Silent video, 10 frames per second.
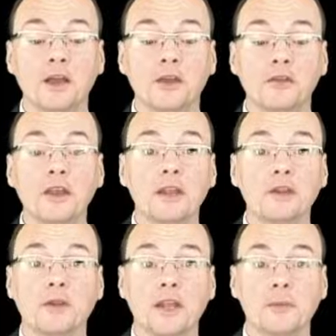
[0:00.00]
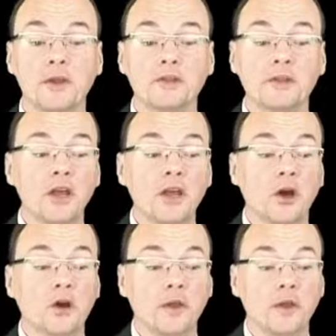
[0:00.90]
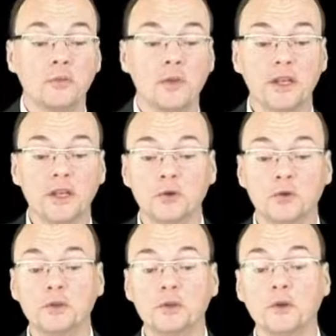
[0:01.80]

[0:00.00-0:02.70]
signature limits of those minimal